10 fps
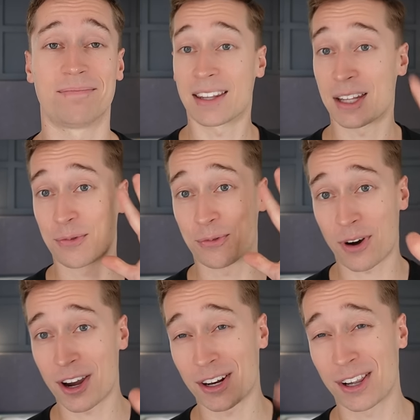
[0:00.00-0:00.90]
And then
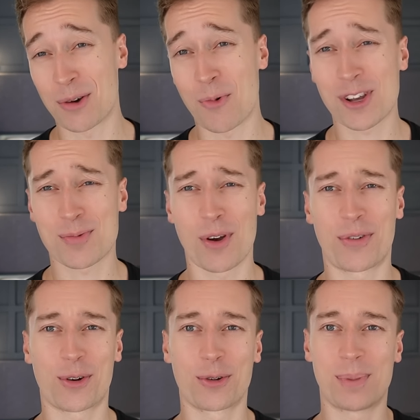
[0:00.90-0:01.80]
finally, once more,
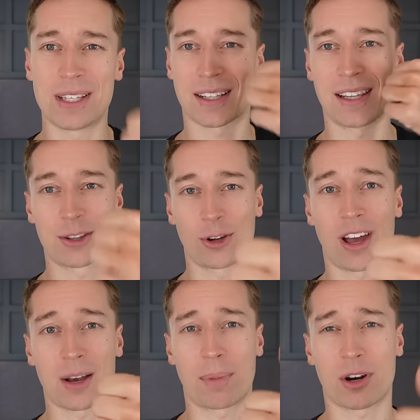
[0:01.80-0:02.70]
if you could please click the
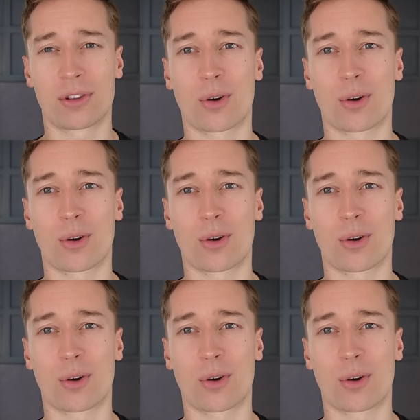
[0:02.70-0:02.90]
like button,